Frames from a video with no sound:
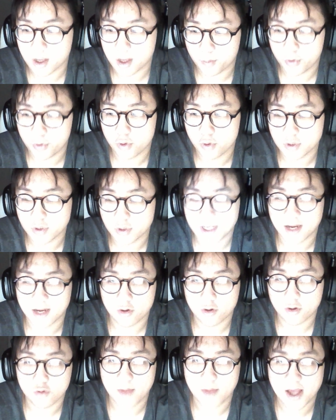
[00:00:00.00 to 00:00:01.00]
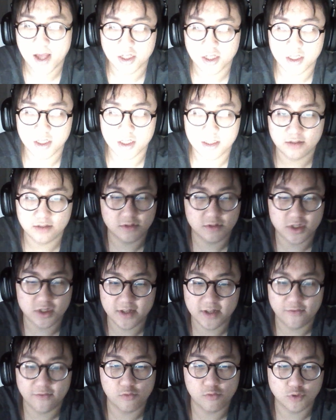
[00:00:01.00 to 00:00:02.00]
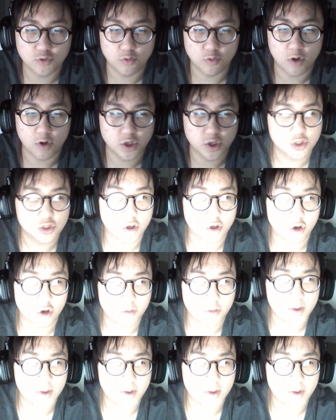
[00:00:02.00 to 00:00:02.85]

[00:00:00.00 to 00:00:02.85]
a pure technical match is just difficult to watch to a lot of